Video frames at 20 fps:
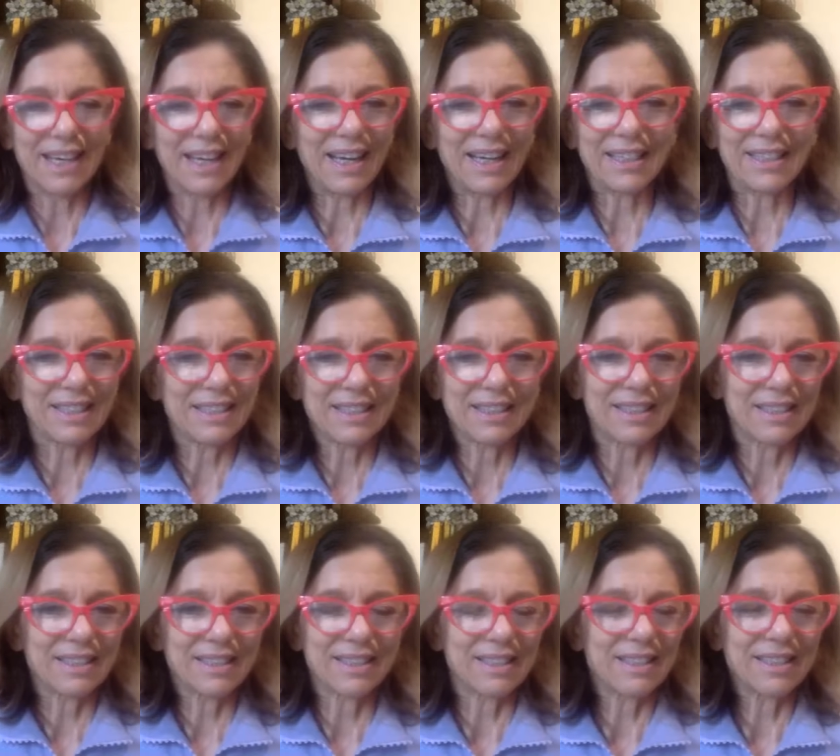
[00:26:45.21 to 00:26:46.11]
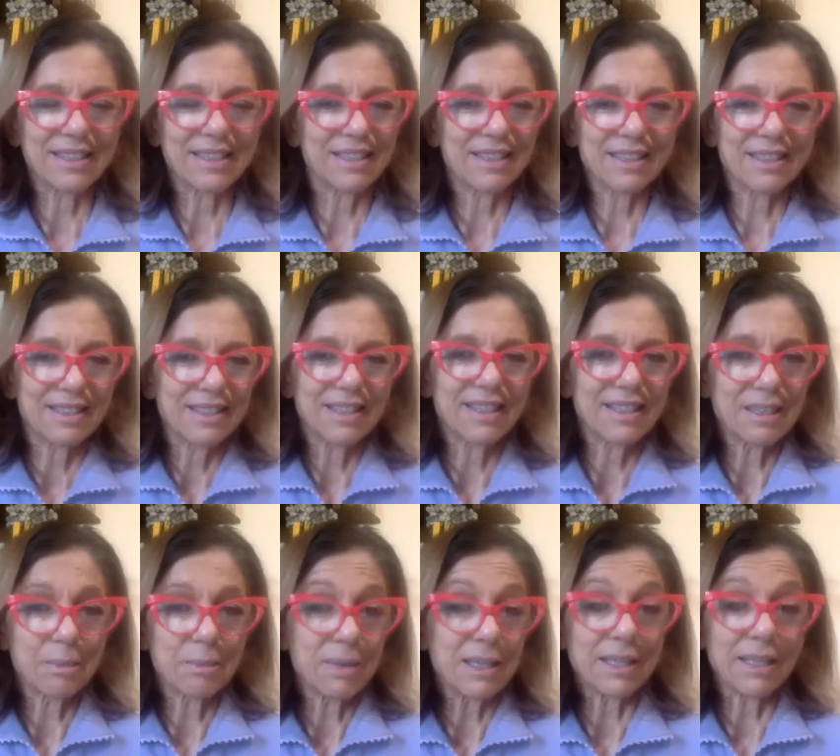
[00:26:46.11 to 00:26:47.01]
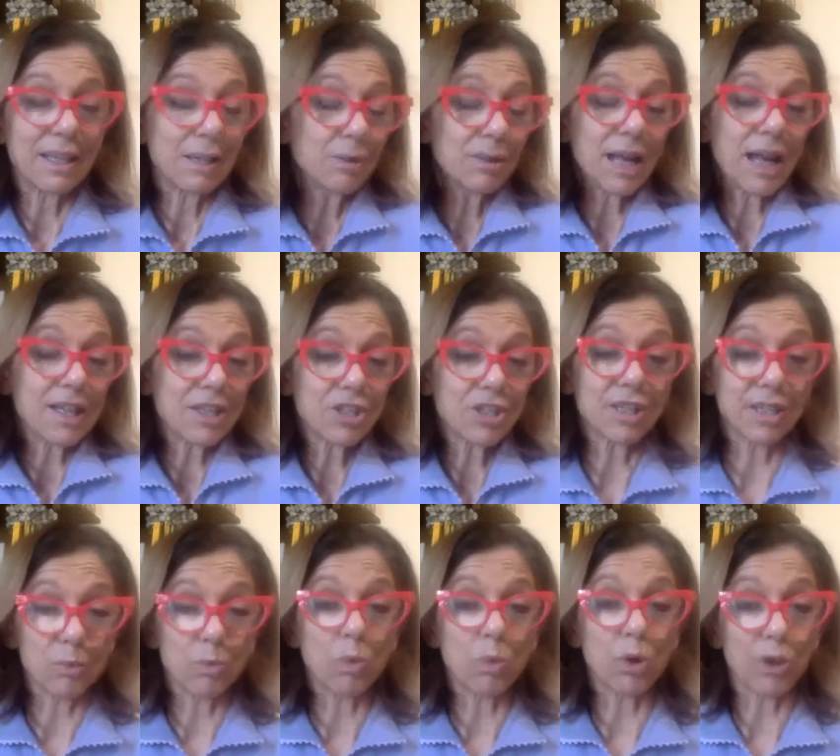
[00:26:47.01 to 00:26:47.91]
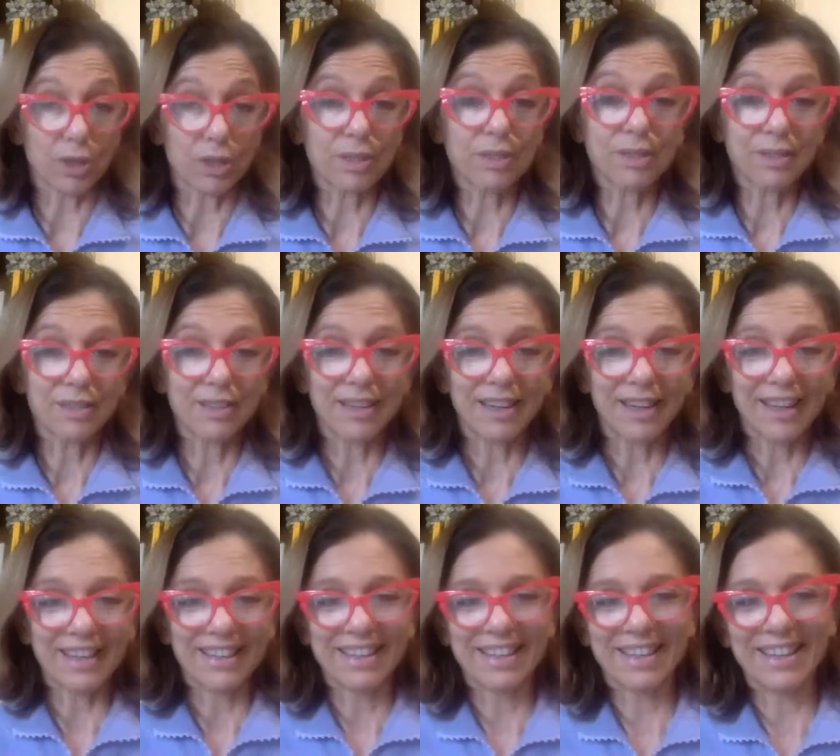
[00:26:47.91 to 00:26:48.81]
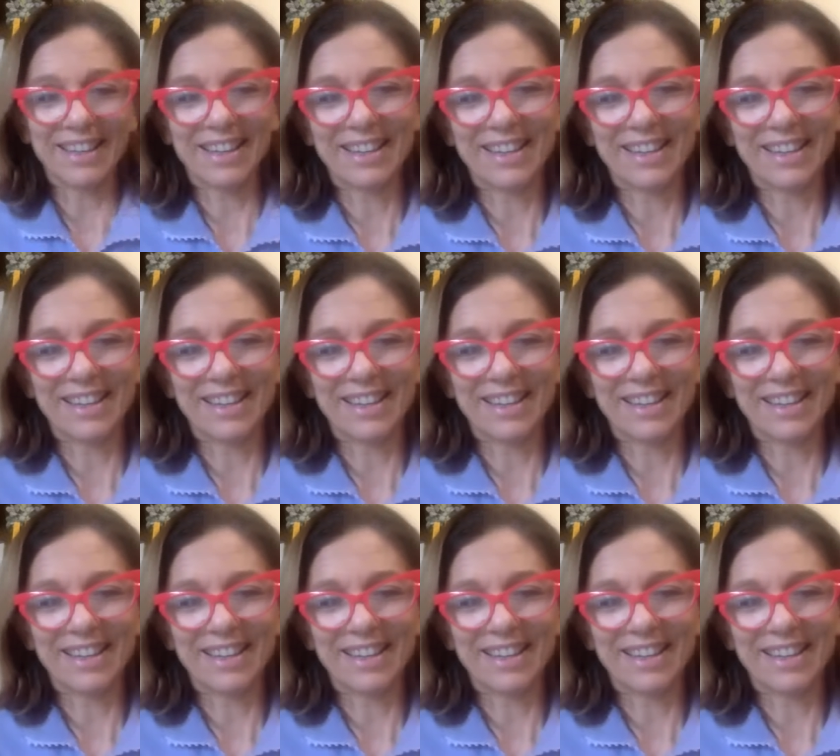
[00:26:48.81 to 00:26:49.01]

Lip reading: And it's amazing. It actually works, and